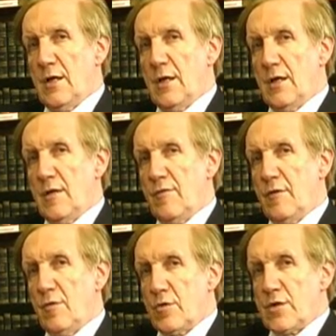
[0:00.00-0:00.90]
and if
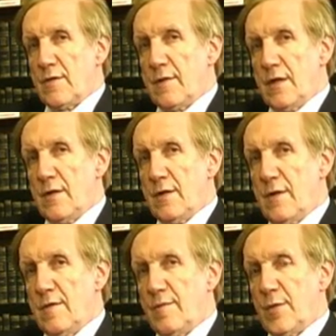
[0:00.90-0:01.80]
you look just at
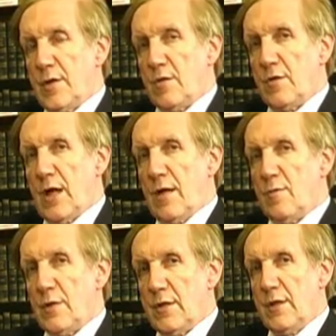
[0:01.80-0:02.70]
this particular
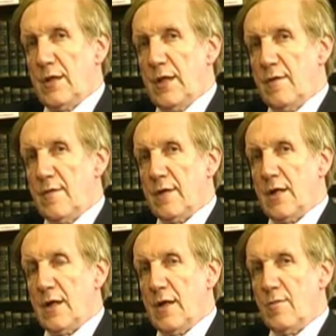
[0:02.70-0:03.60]
animal that eats
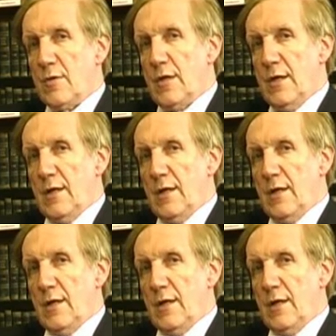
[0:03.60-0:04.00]
that animal,